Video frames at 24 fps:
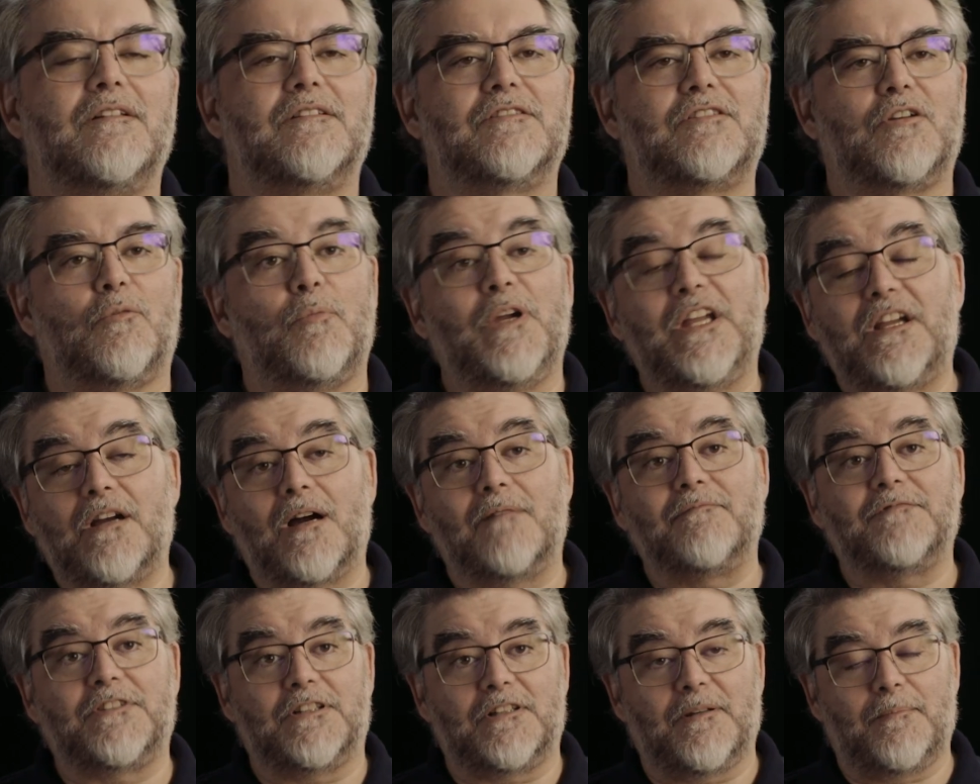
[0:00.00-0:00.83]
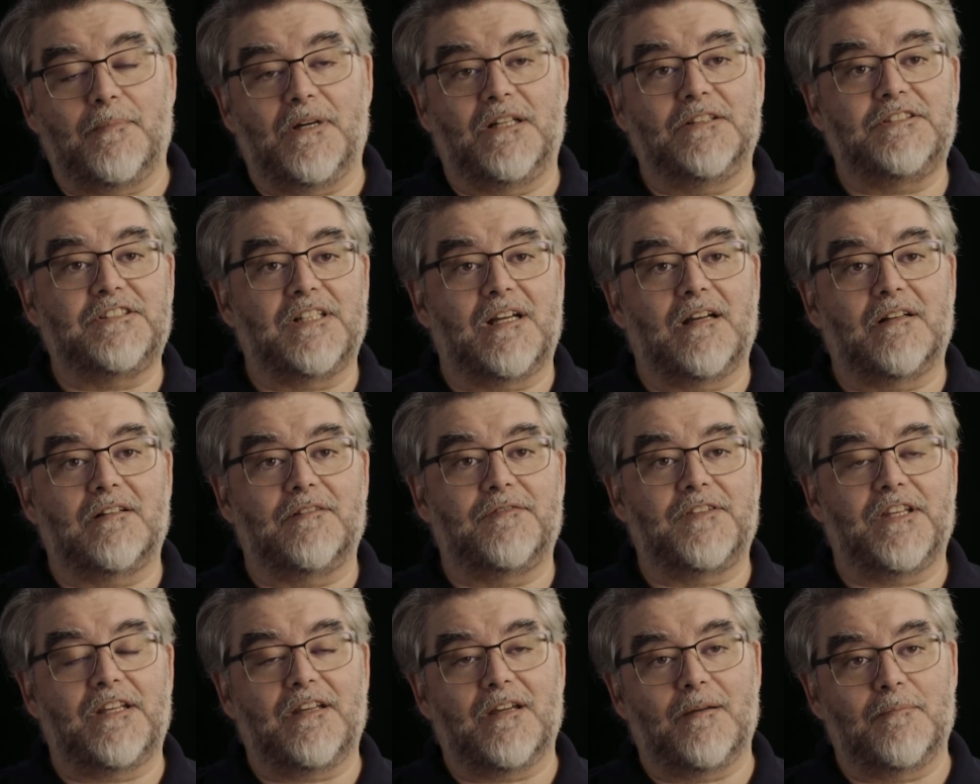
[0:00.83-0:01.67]
So we come very much out
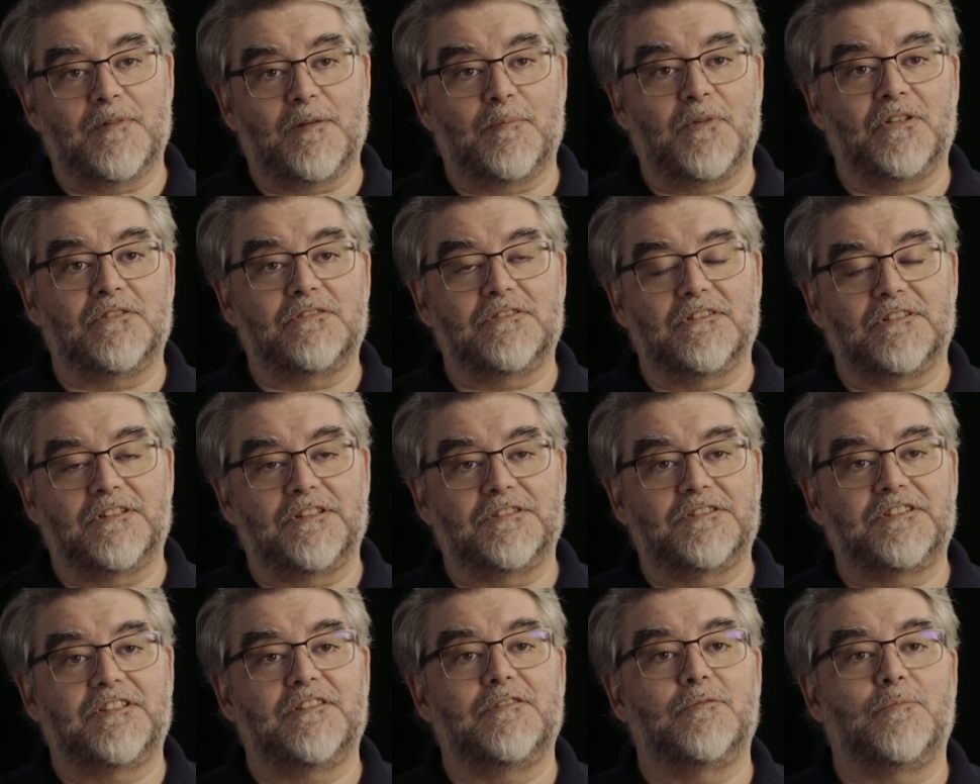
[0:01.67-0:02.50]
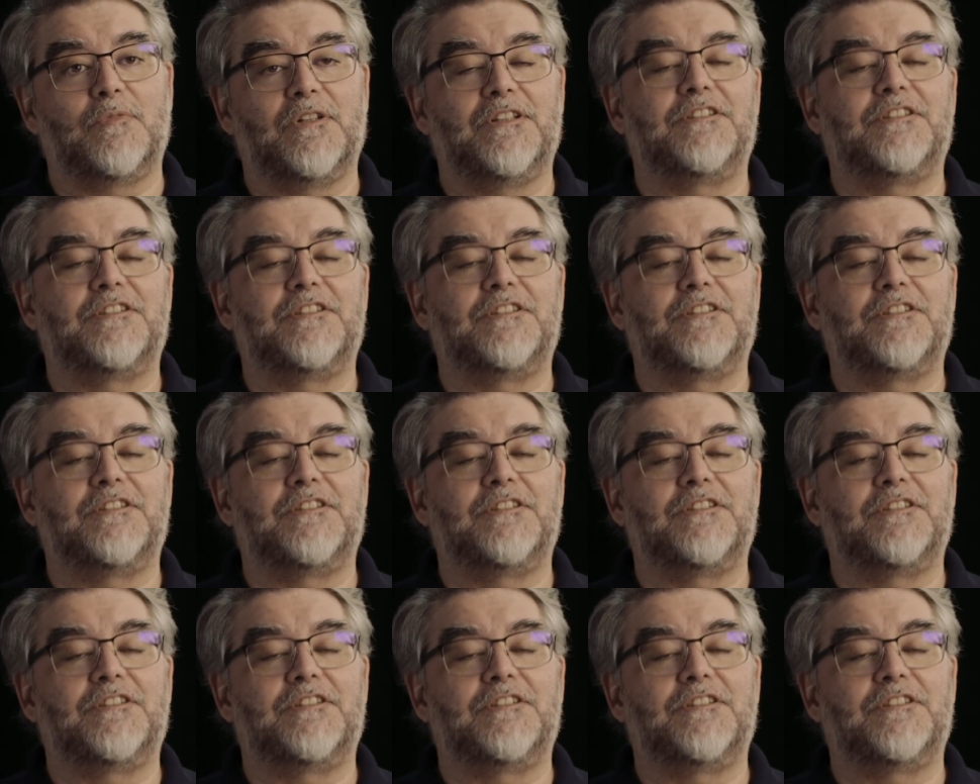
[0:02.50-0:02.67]
of the M M O tradition,